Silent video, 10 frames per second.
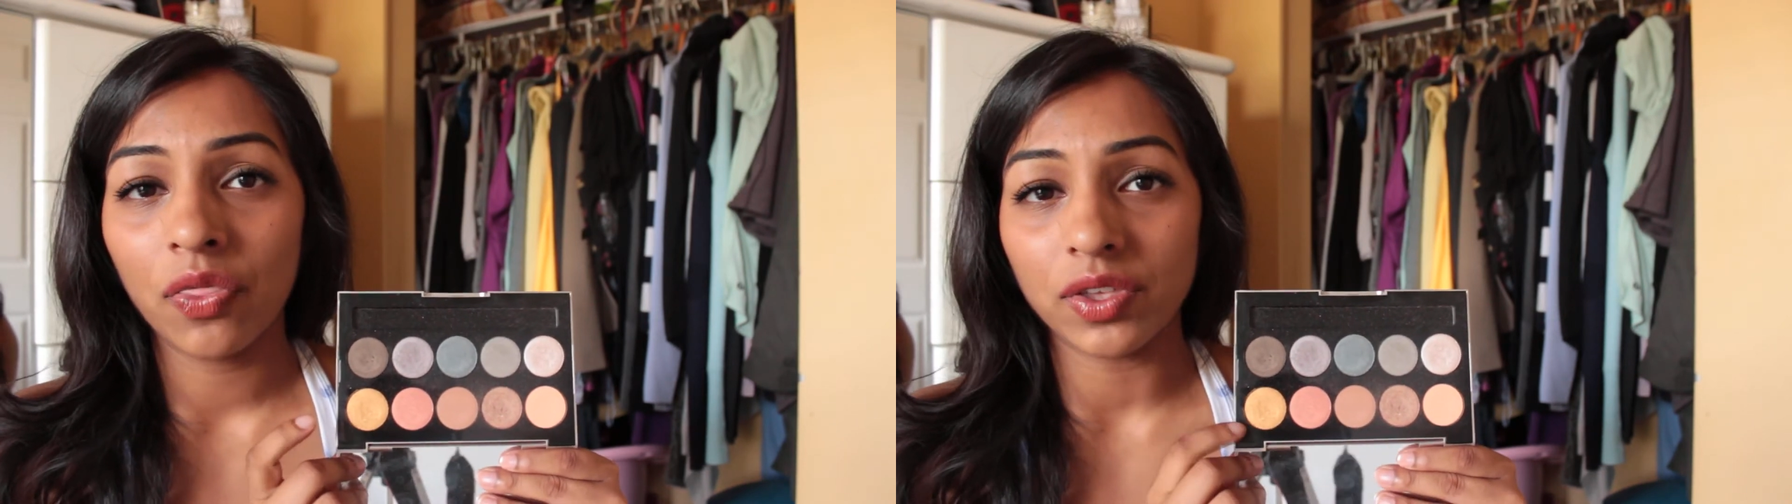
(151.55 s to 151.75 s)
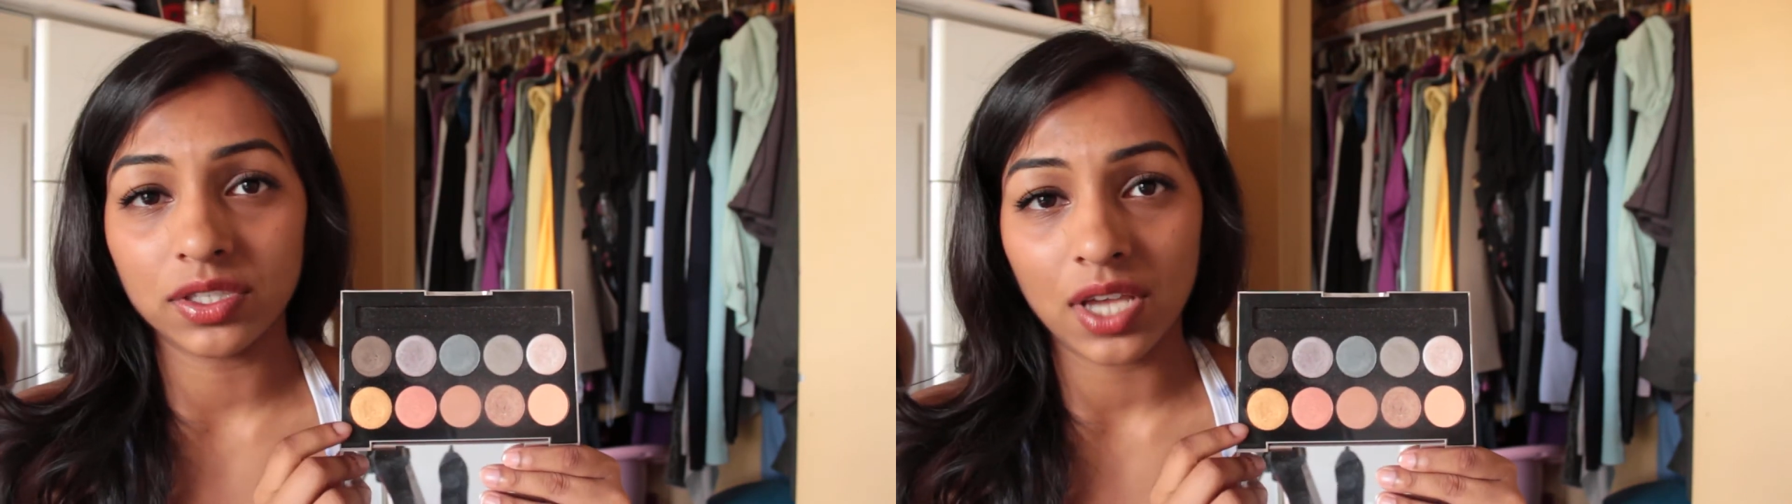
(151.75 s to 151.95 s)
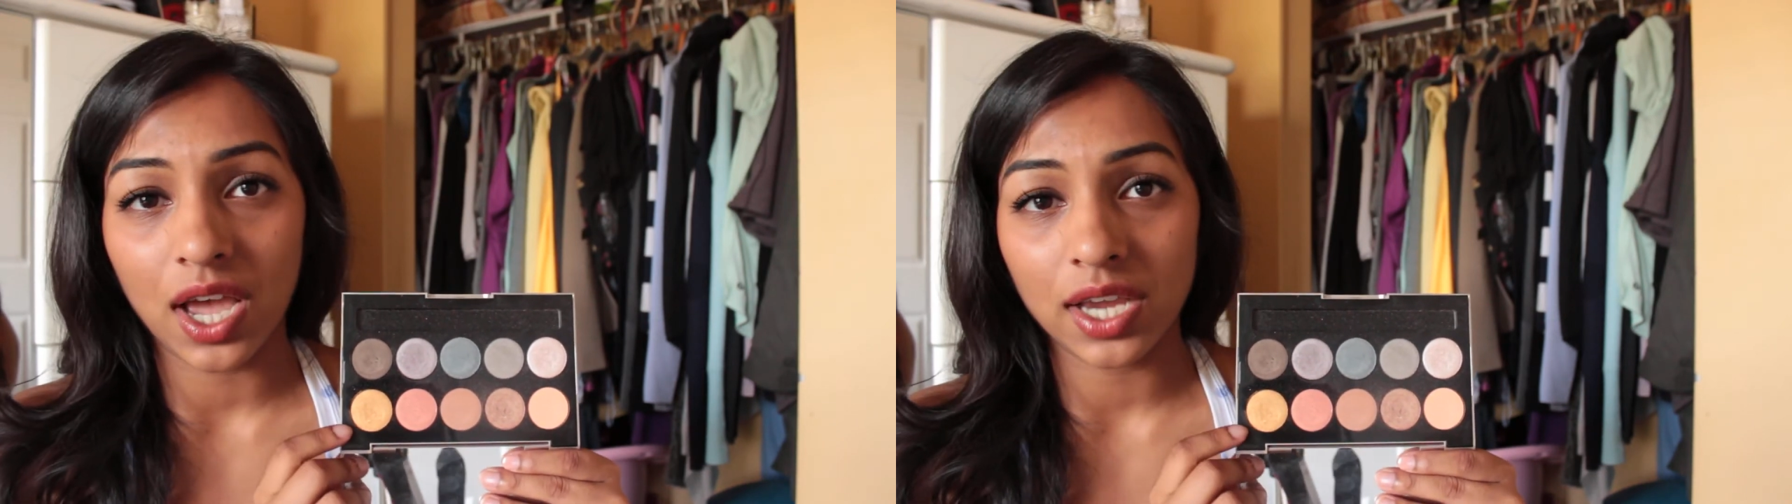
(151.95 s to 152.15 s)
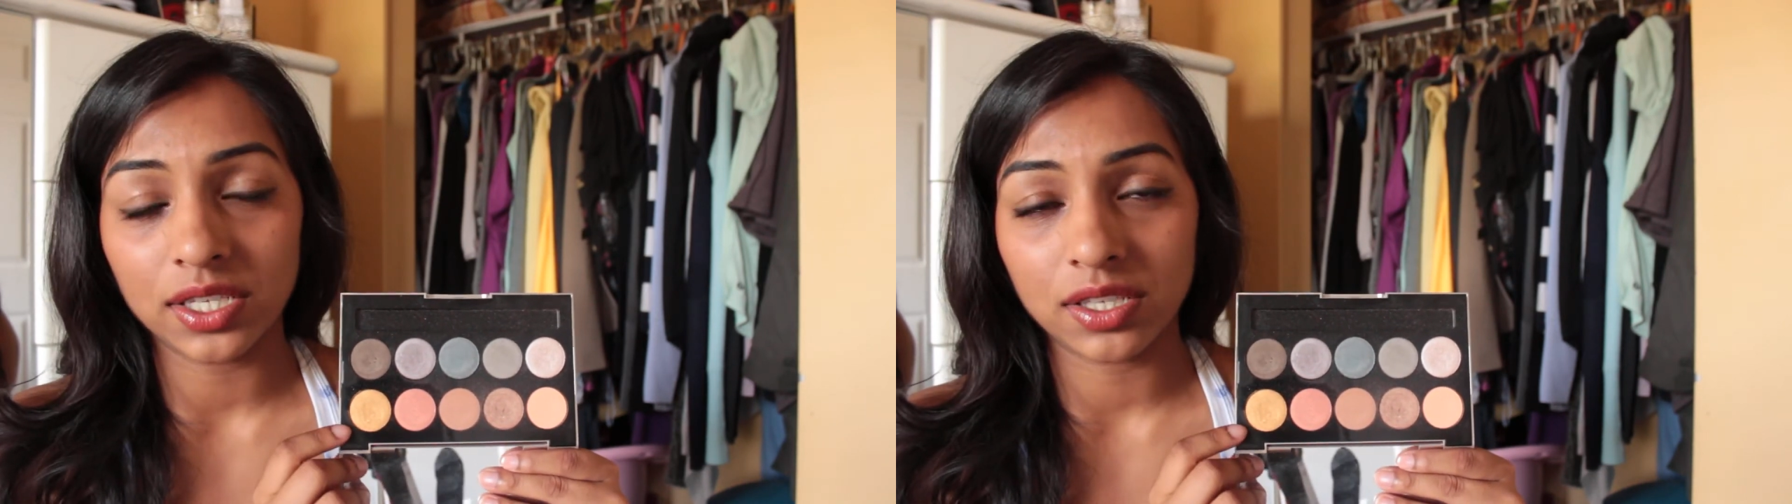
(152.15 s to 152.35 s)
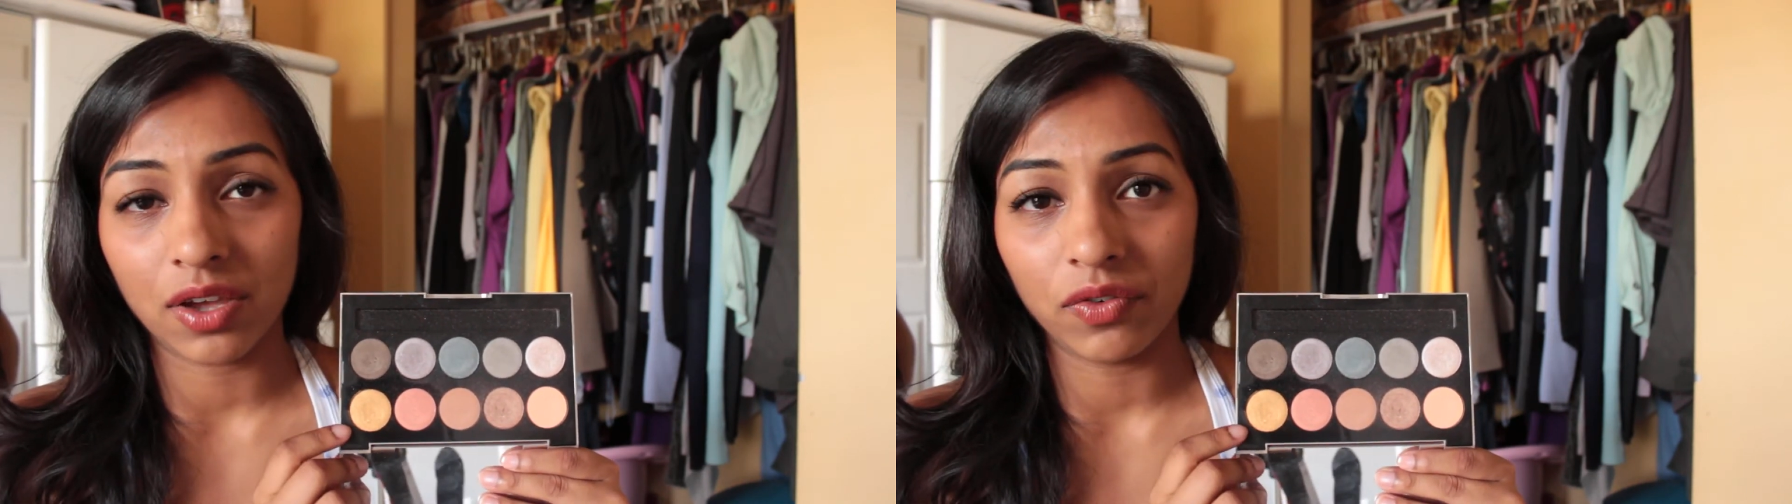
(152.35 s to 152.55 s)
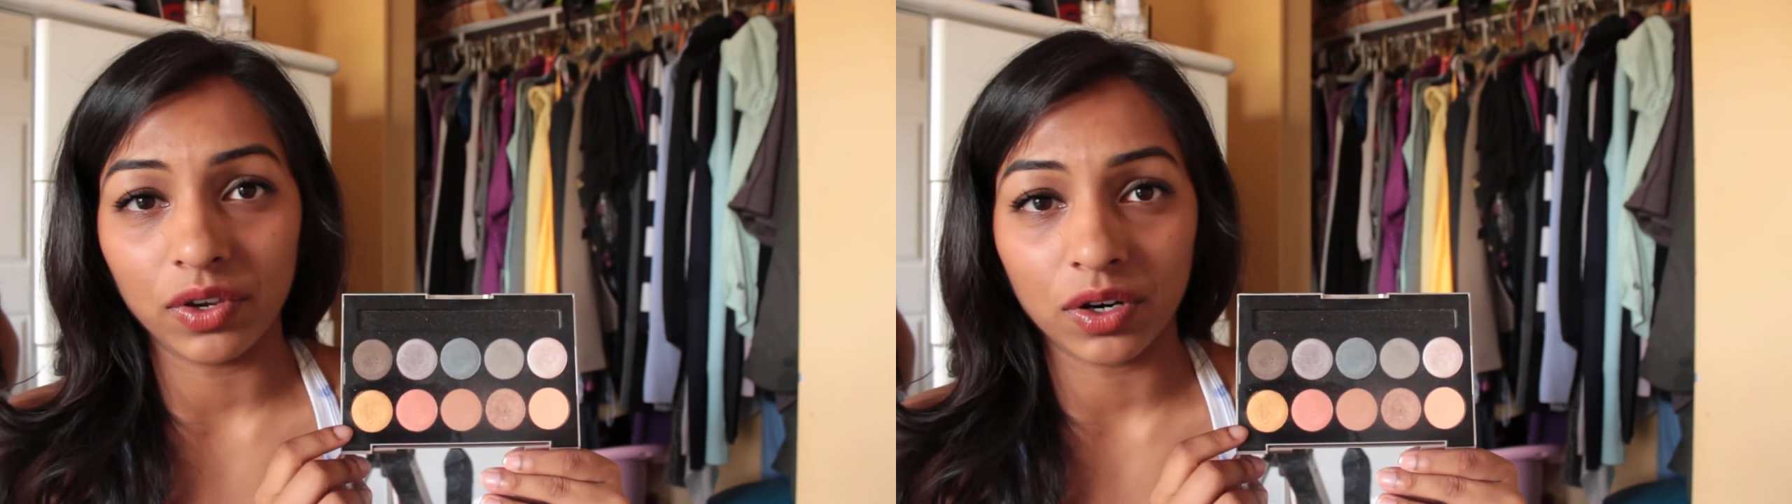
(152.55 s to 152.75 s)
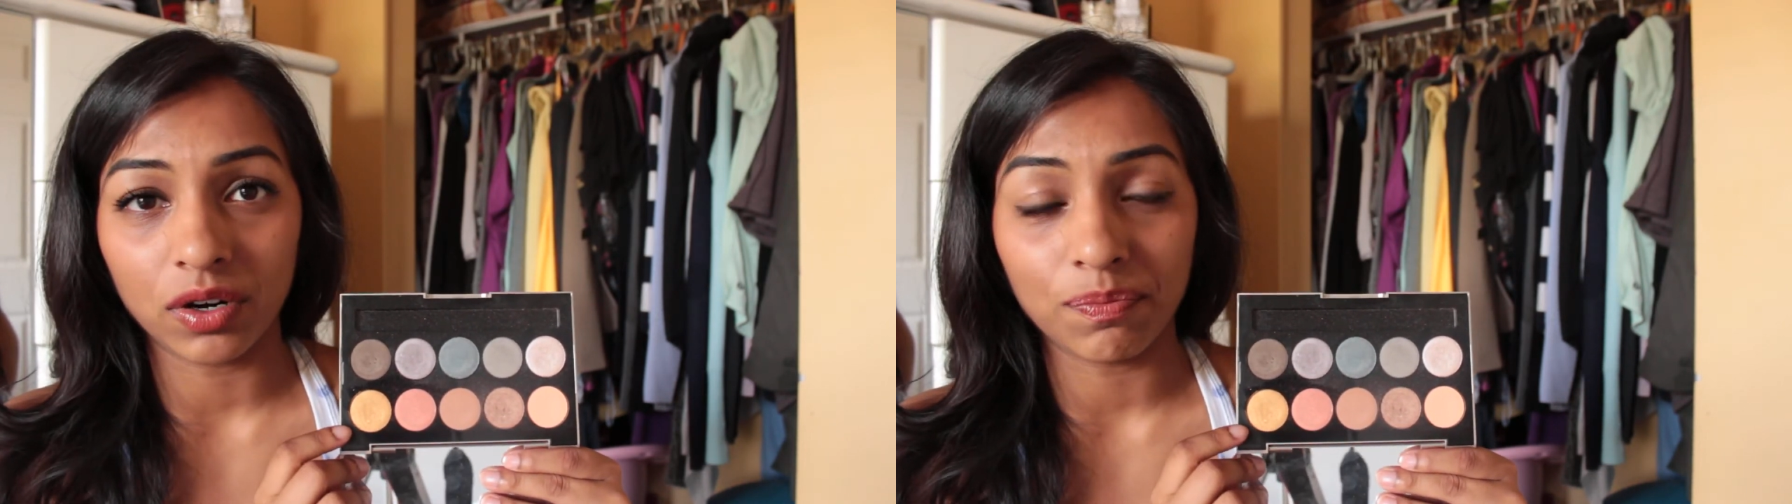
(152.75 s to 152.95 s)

the size of your